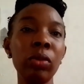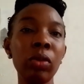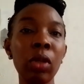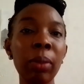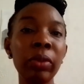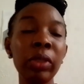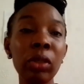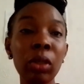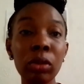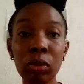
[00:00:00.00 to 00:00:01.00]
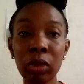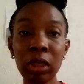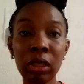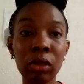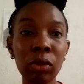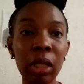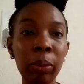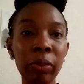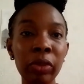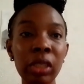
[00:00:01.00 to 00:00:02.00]
collaborators to listen to
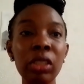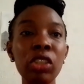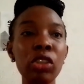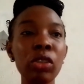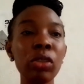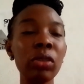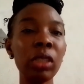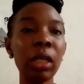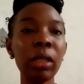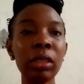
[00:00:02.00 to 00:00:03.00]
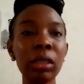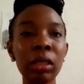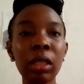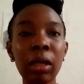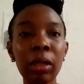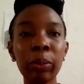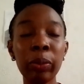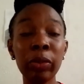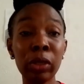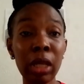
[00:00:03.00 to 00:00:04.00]
their presentation, their
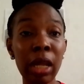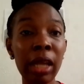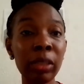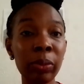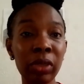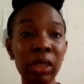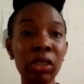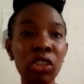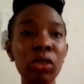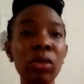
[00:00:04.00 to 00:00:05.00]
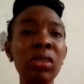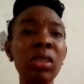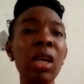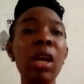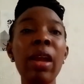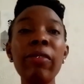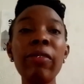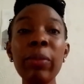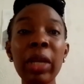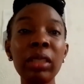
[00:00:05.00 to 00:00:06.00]
slides, presentations,
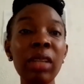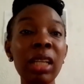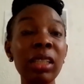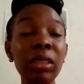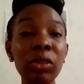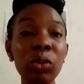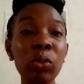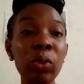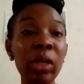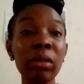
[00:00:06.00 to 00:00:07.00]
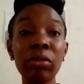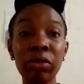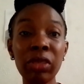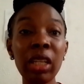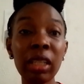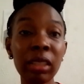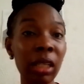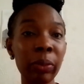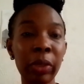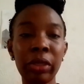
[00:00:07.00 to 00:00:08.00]
every material they used were really
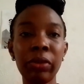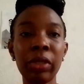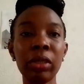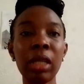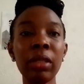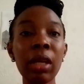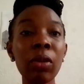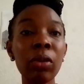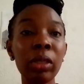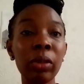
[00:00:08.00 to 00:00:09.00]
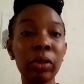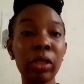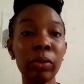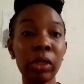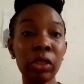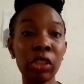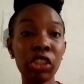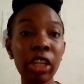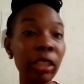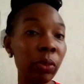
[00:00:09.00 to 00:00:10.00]
excellent materials. But they
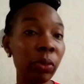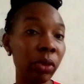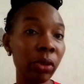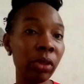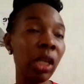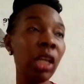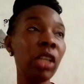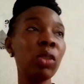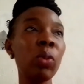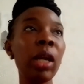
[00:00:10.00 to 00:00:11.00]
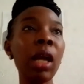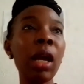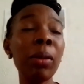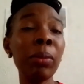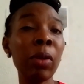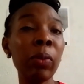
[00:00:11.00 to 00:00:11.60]
shared it with us. So I'm